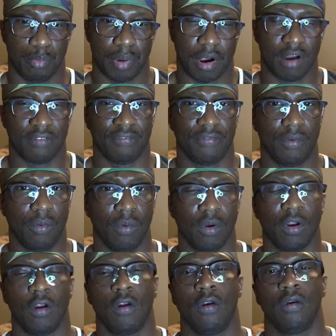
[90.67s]
part
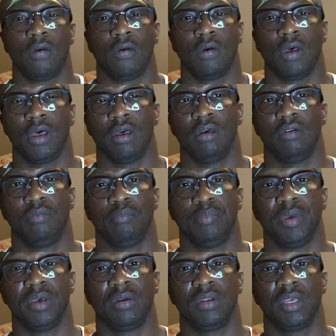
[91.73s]
4 of
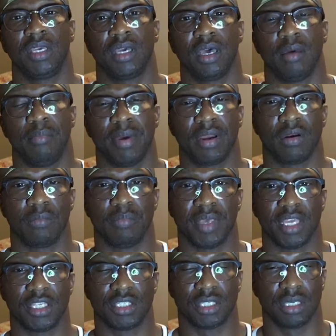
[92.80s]
building a better
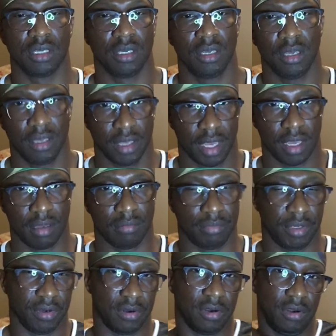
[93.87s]
bench.
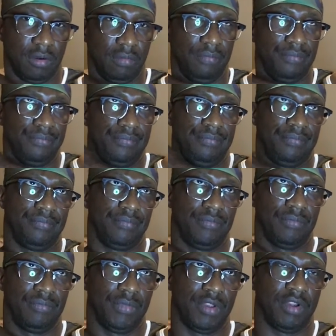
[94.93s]
Your
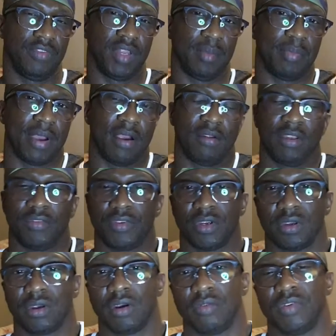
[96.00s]
everyday powerlifter,
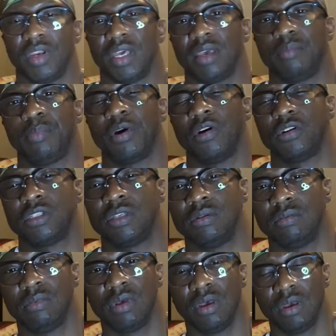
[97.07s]
your everyday person,
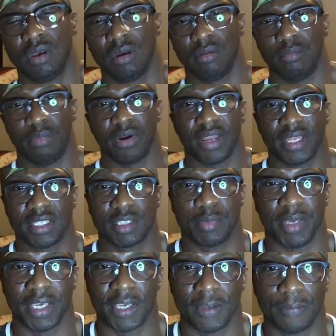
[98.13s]
Brent
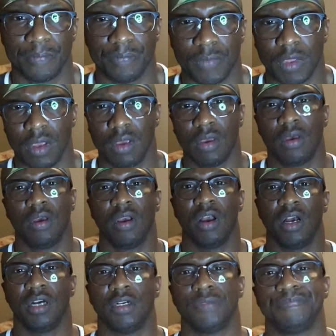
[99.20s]
speaking.
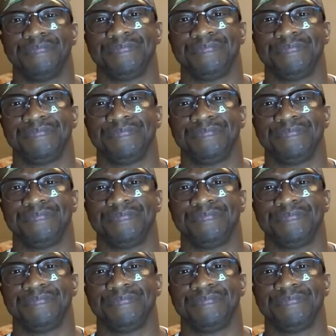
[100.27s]
Um,